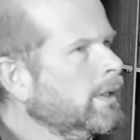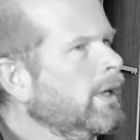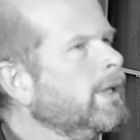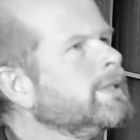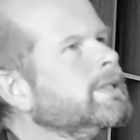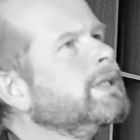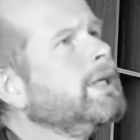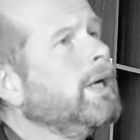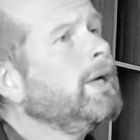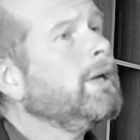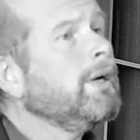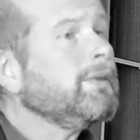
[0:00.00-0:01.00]
I see.
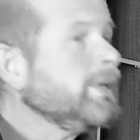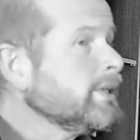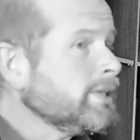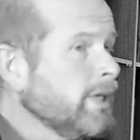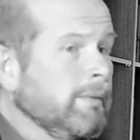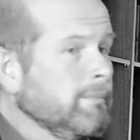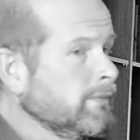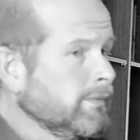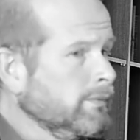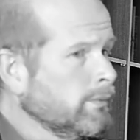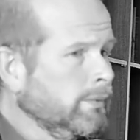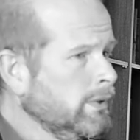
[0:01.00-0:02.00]
I think some
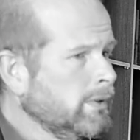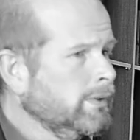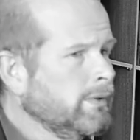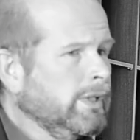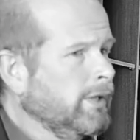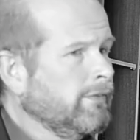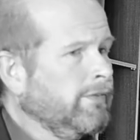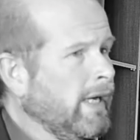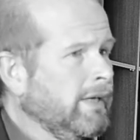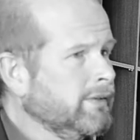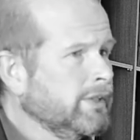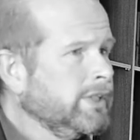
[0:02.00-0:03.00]
were,
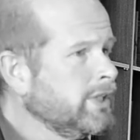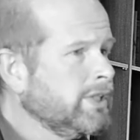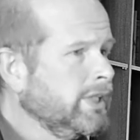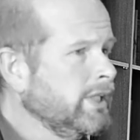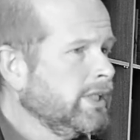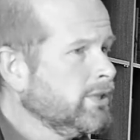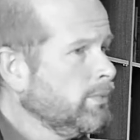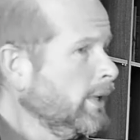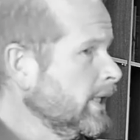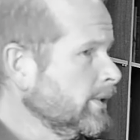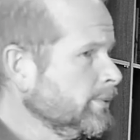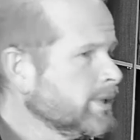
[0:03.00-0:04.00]
found an ingenious
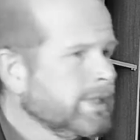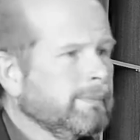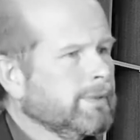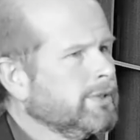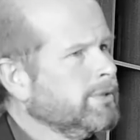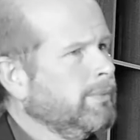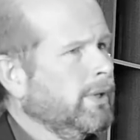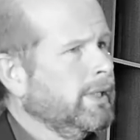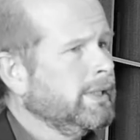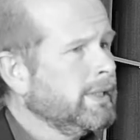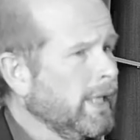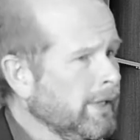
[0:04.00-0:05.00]
way that was similar to mine,
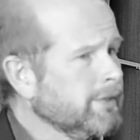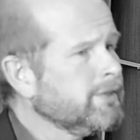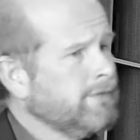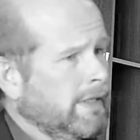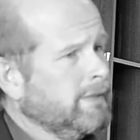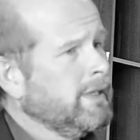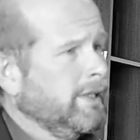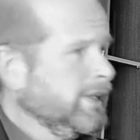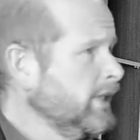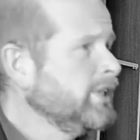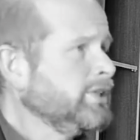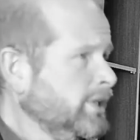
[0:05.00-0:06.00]
and others found other
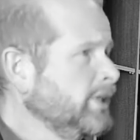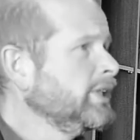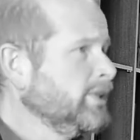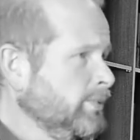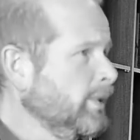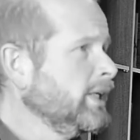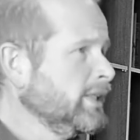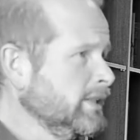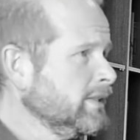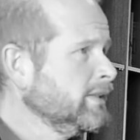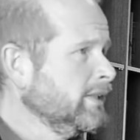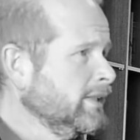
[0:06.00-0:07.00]
ingenious ways,
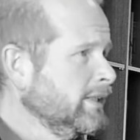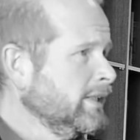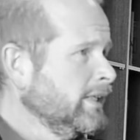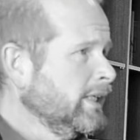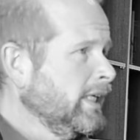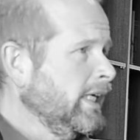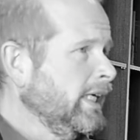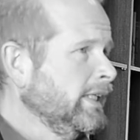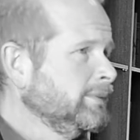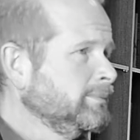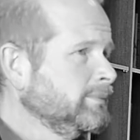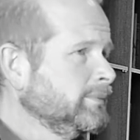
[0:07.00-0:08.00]

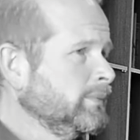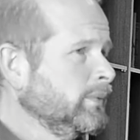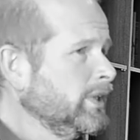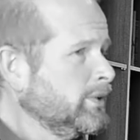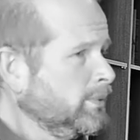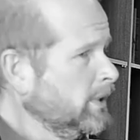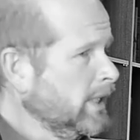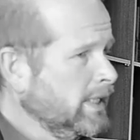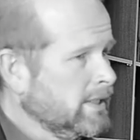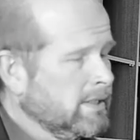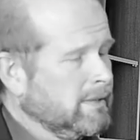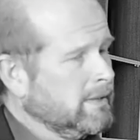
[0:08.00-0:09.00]
which were
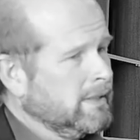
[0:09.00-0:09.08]
less